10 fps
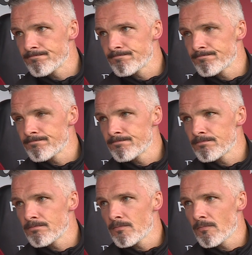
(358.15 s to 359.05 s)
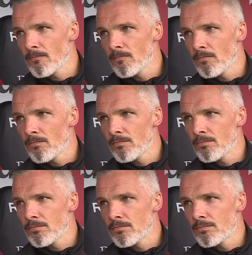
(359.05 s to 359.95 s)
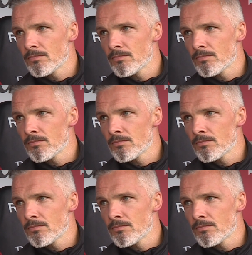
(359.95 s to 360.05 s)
Over 4,600 St